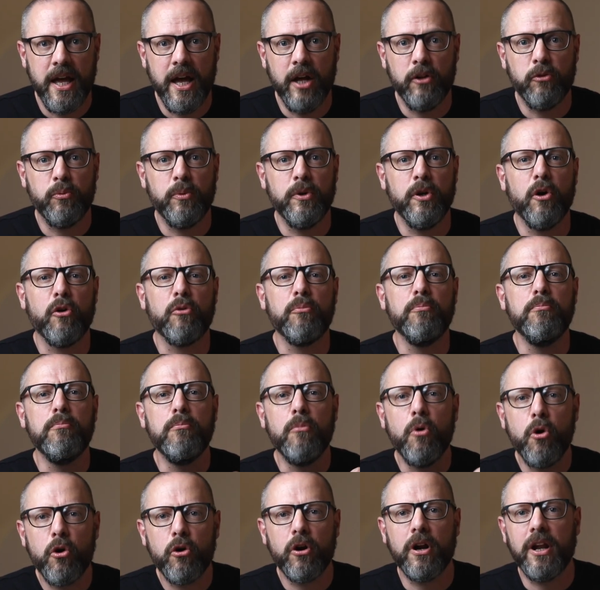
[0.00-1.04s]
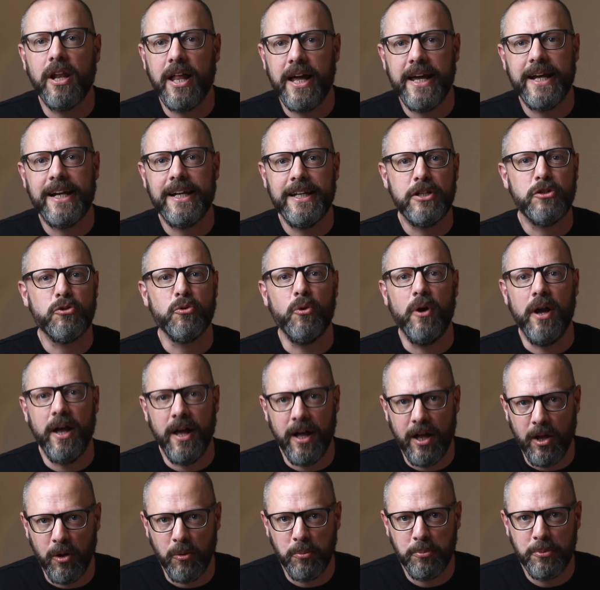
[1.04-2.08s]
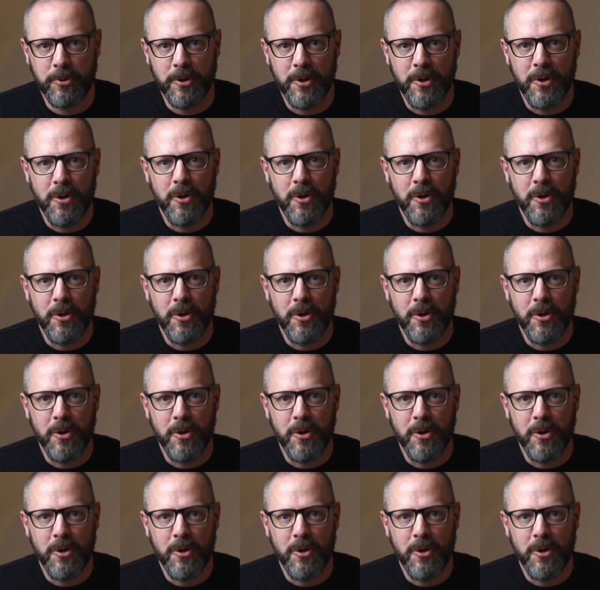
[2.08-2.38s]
and we are more likely to help